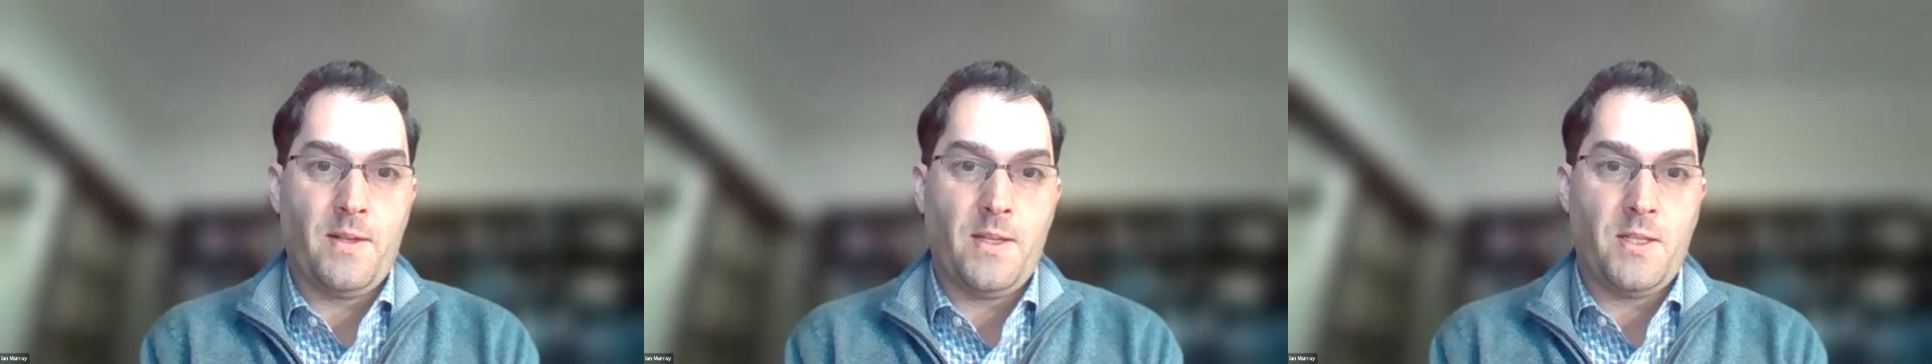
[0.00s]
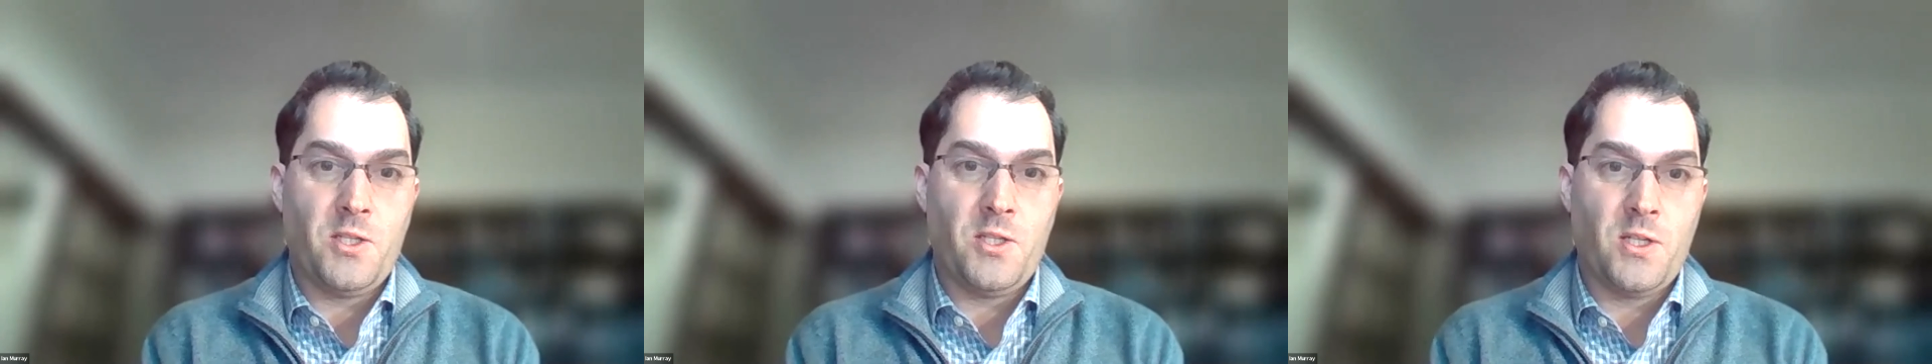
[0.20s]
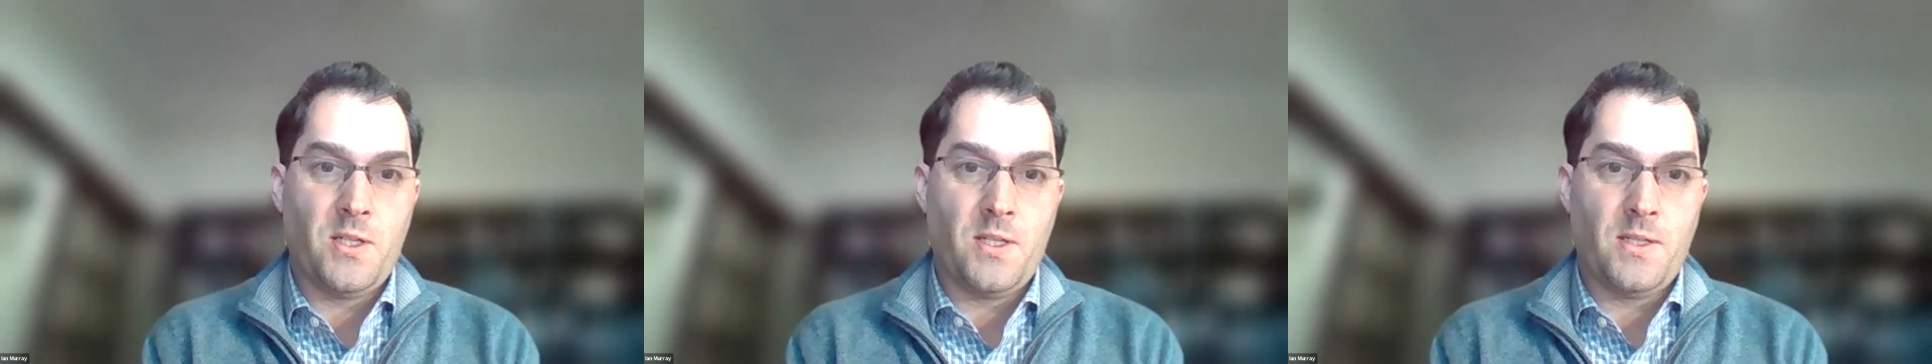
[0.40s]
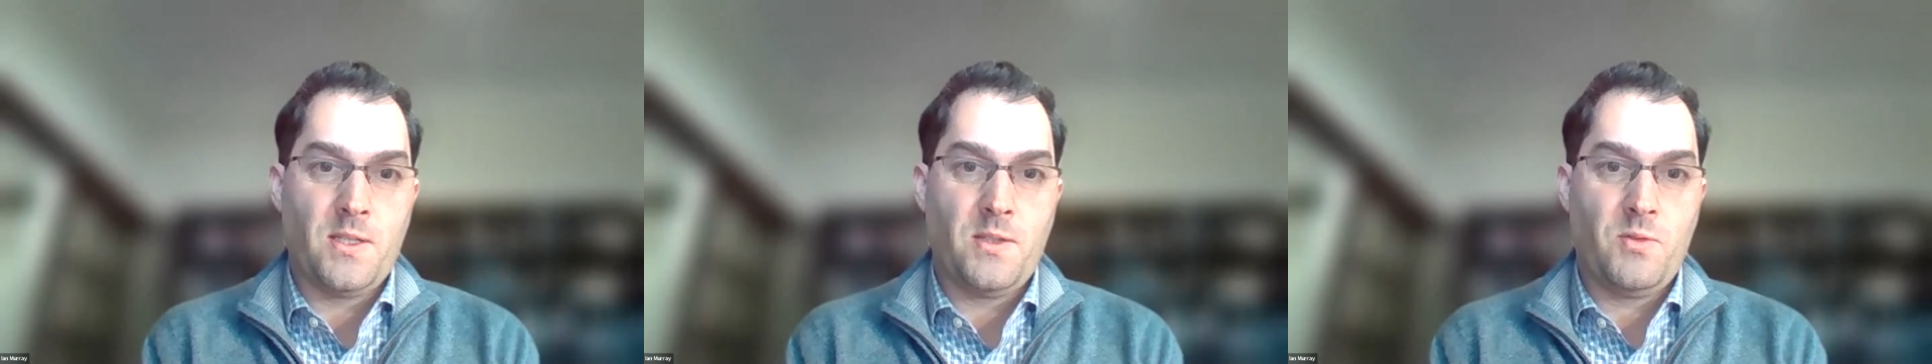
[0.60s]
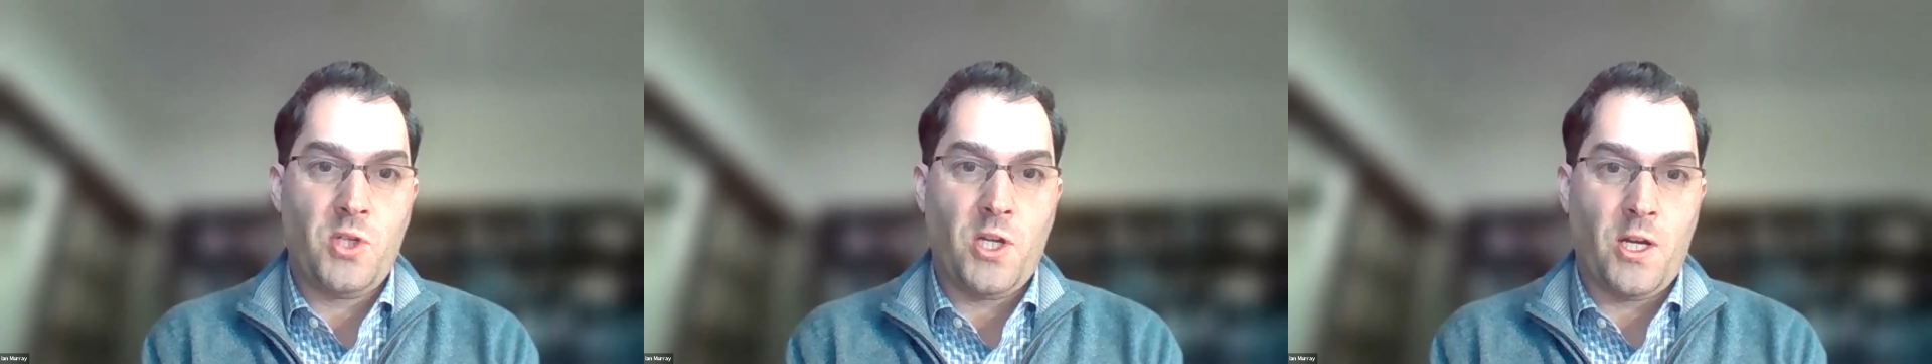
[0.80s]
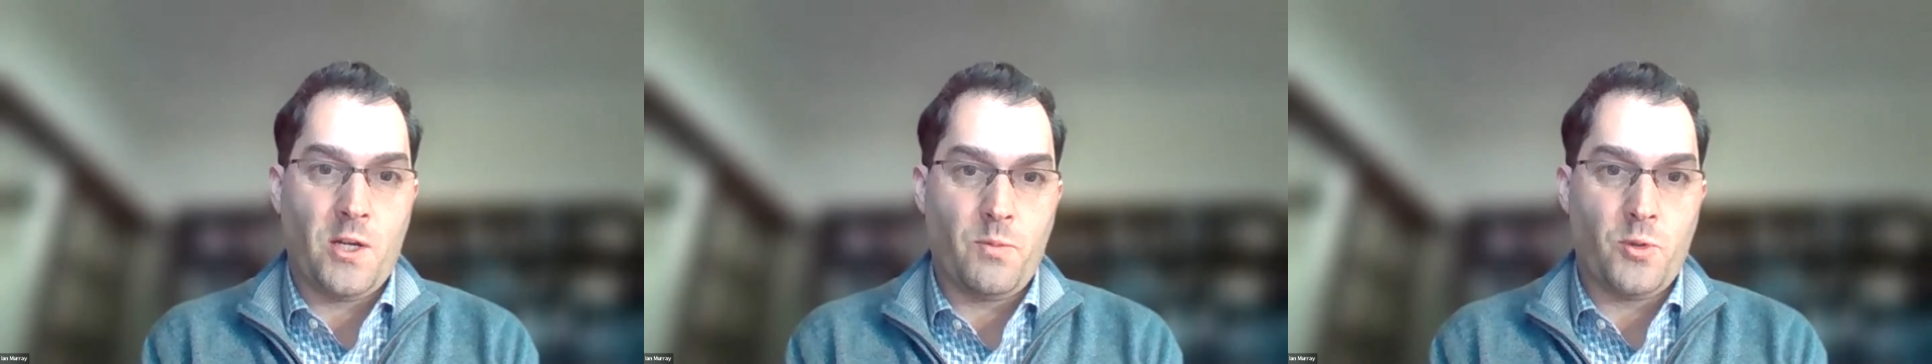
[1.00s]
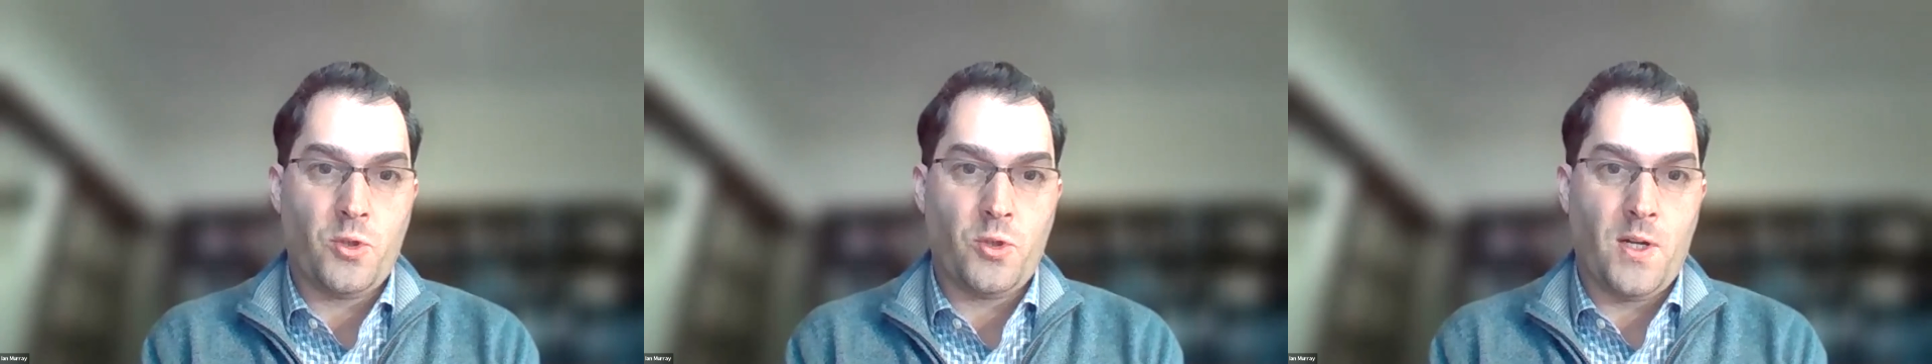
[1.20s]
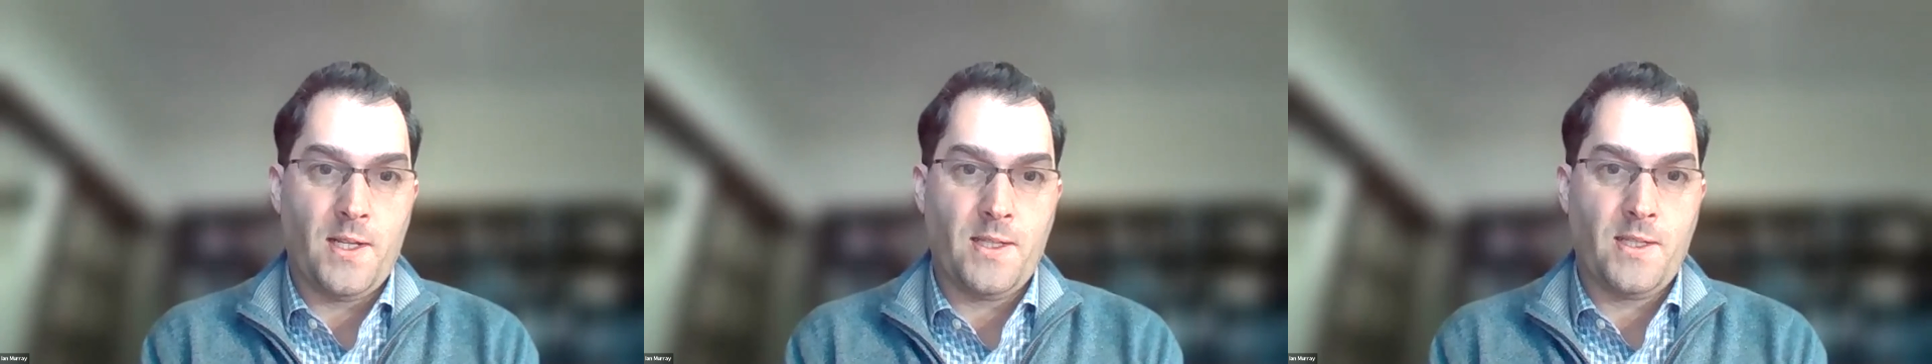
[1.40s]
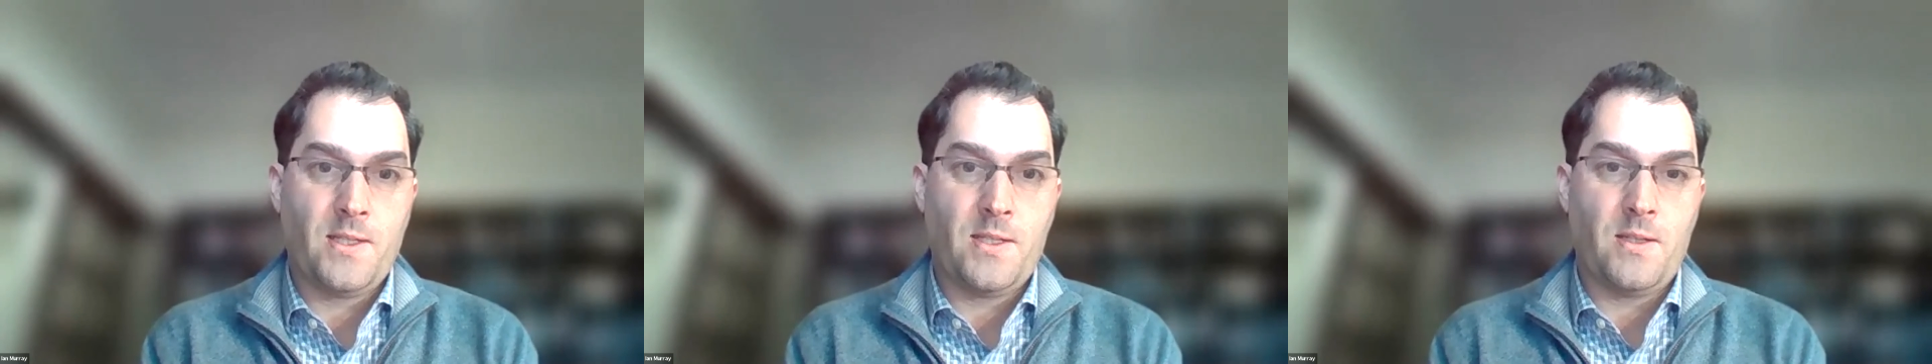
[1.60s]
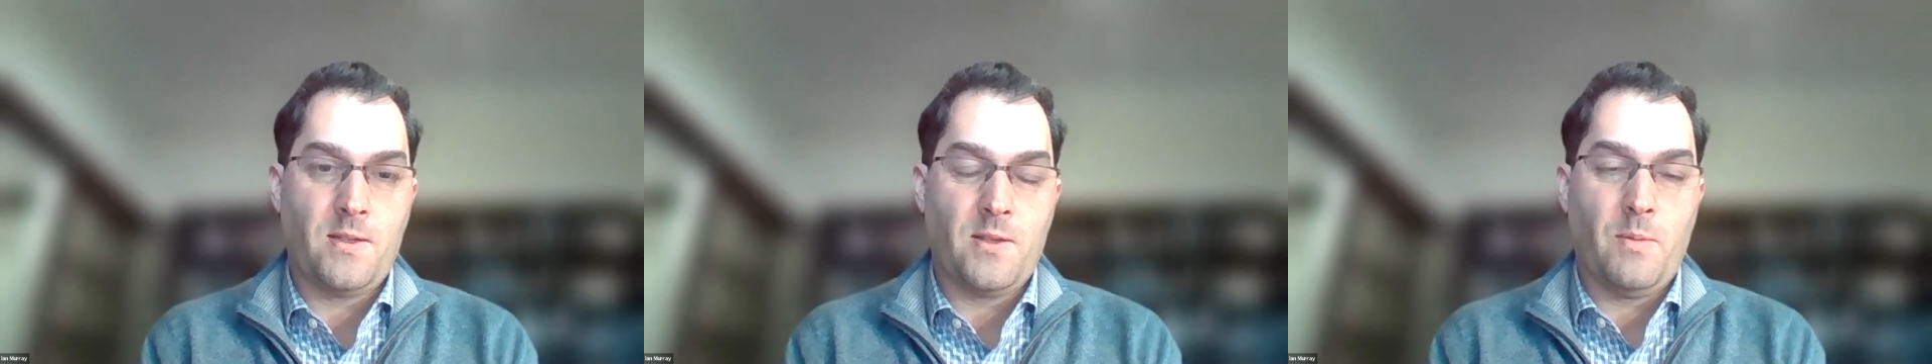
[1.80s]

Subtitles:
Indigenous charitable trusts,